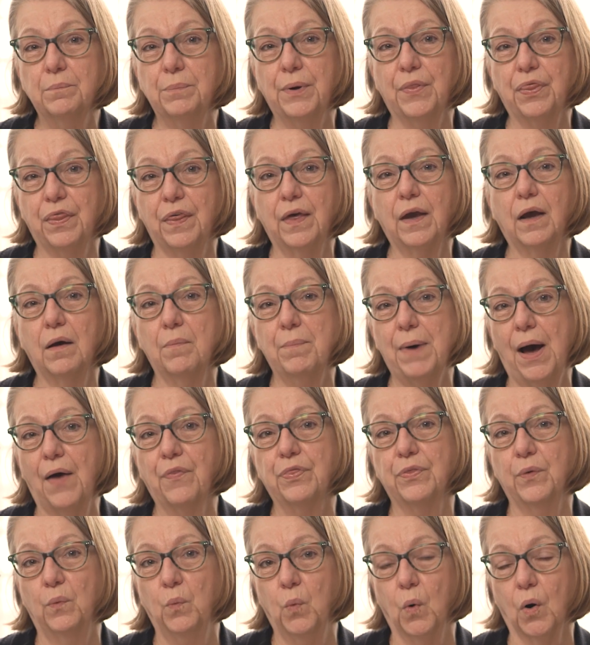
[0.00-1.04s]
but think
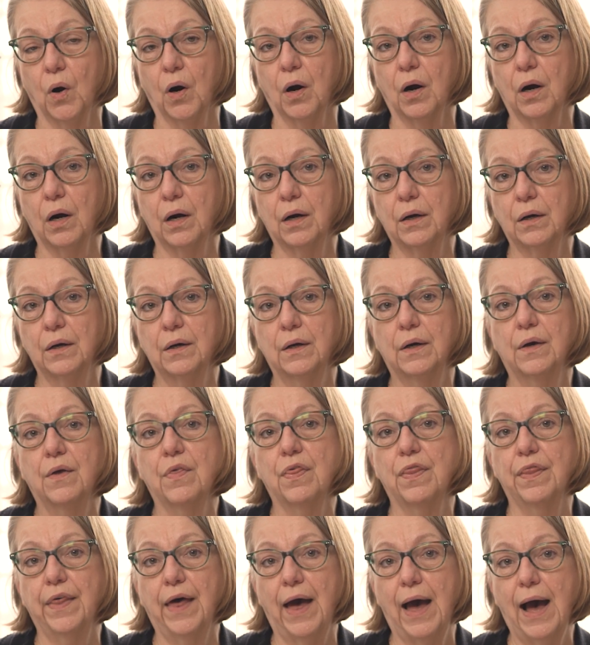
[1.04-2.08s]
about the work
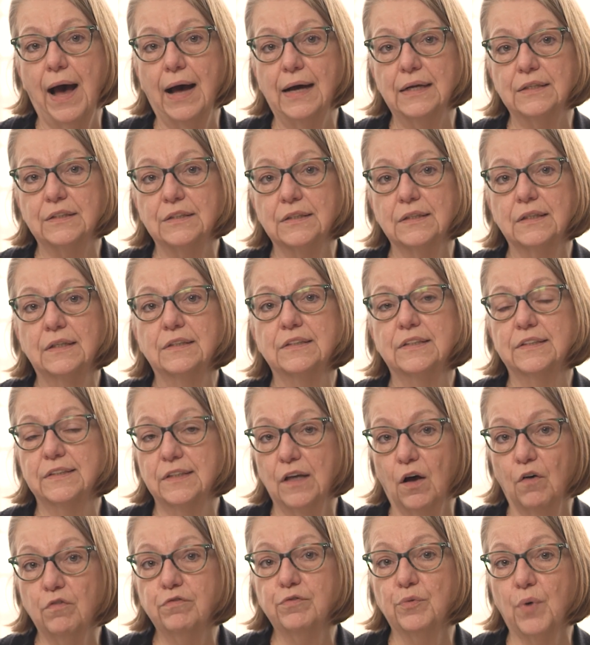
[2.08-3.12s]
that
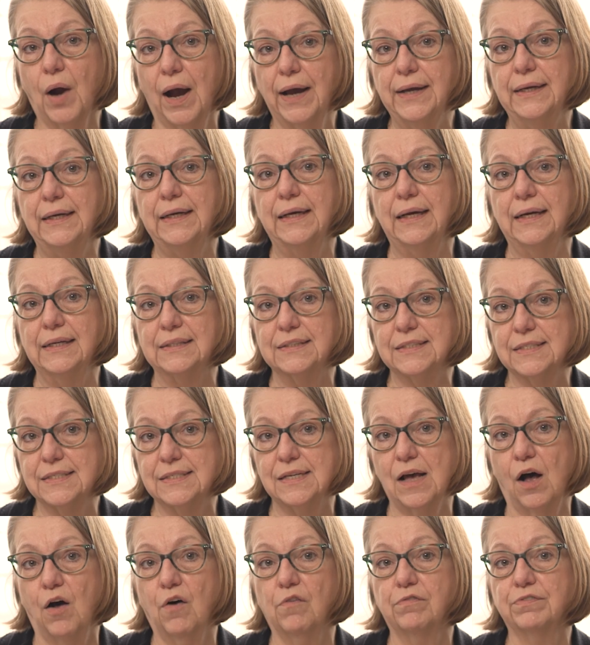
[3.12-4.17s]
self-writing
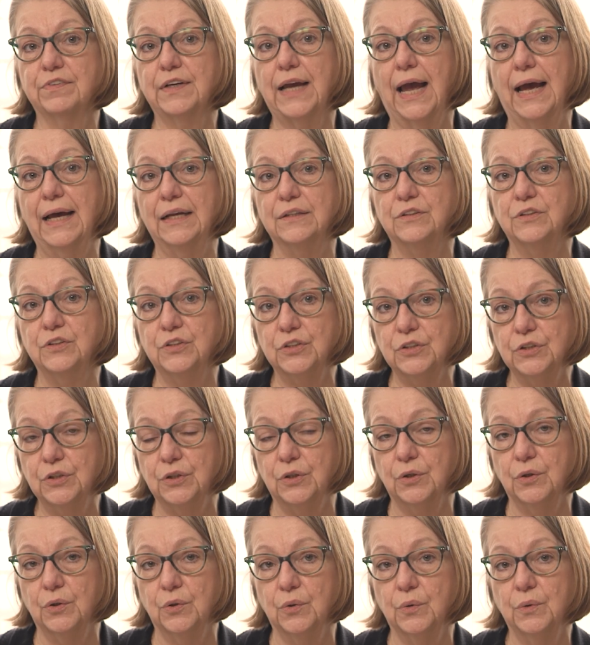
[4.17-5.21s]
itself can
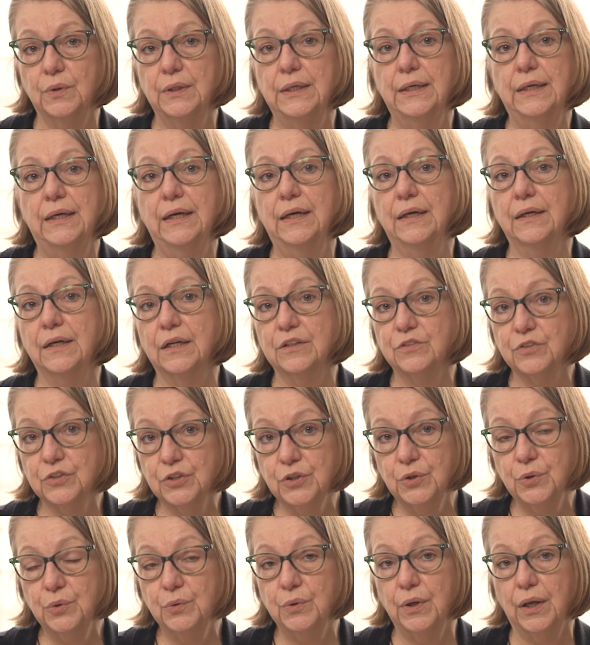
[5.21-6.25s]
do in
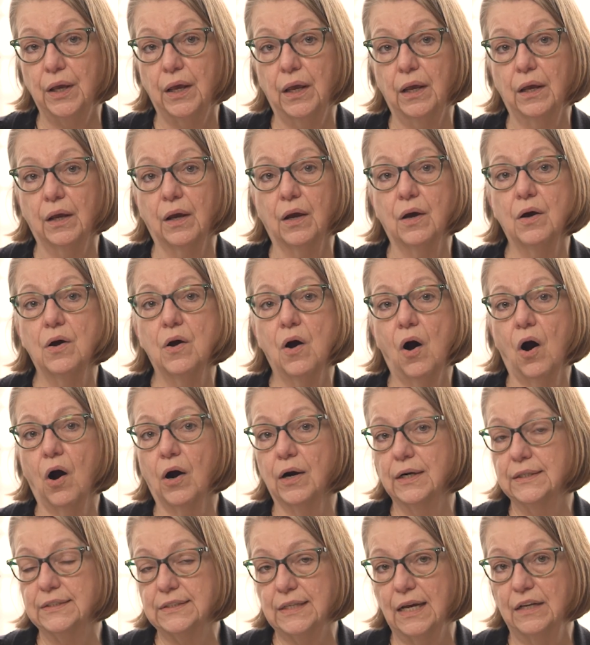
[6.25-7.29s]
attuning
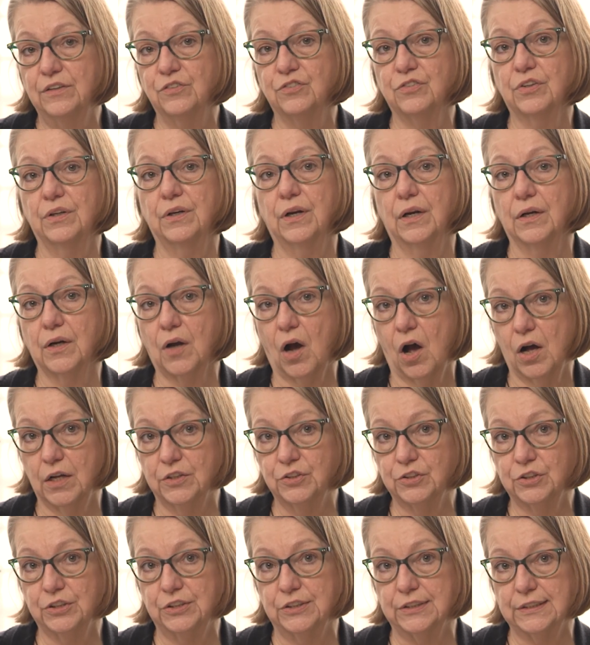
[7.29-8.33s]
our attention and
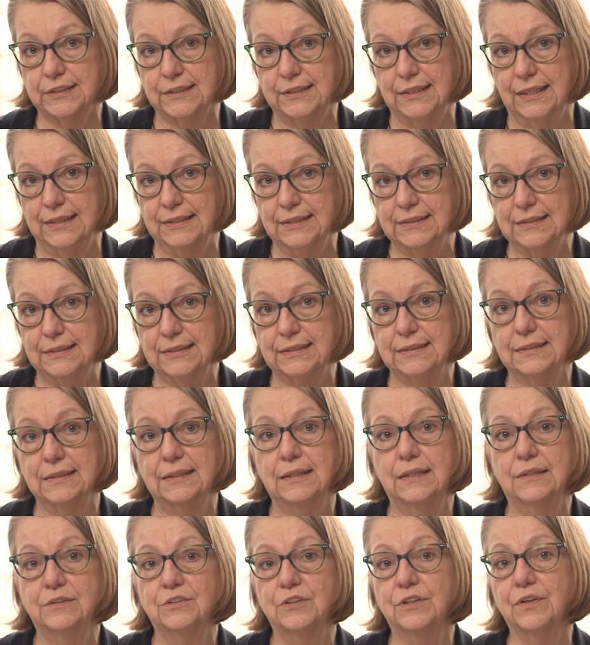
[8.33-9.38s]
consciousness
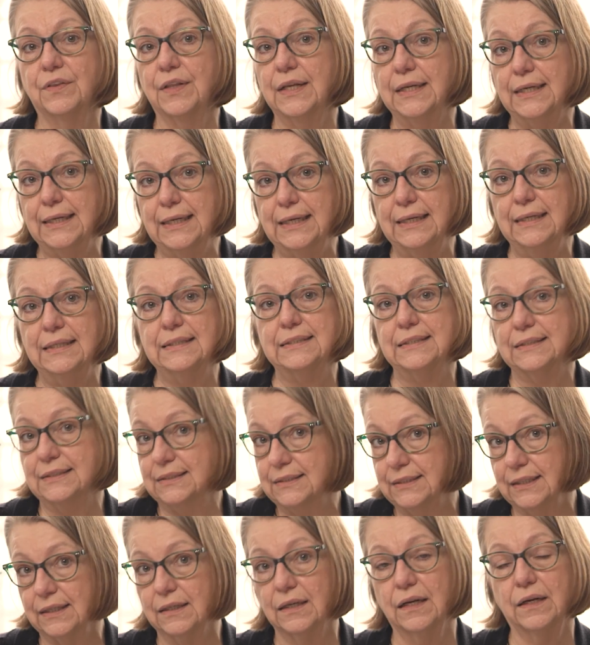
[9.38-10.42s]
to the needs
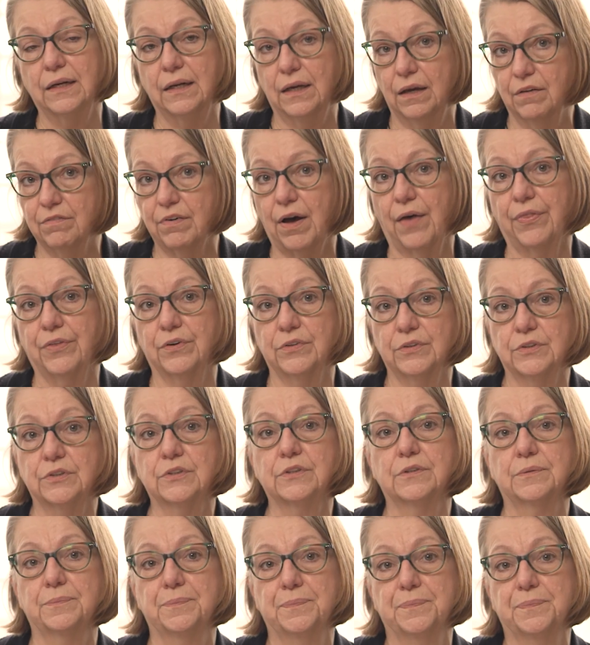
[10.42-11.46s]
and dignity of
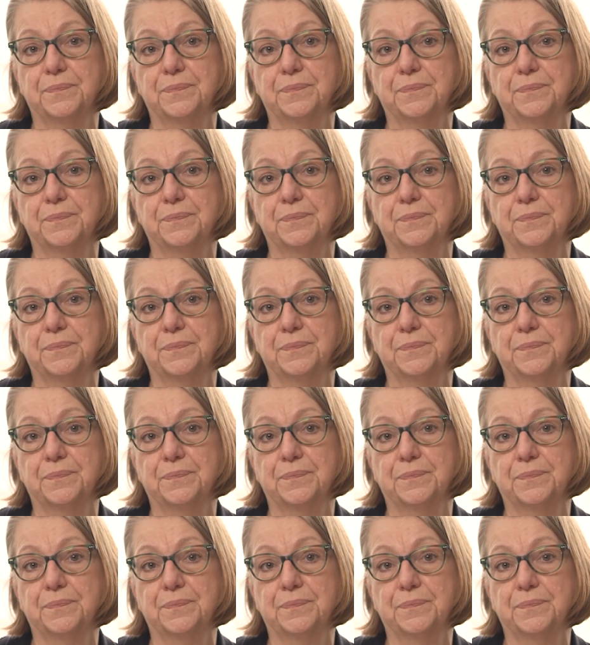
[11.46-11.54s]
others.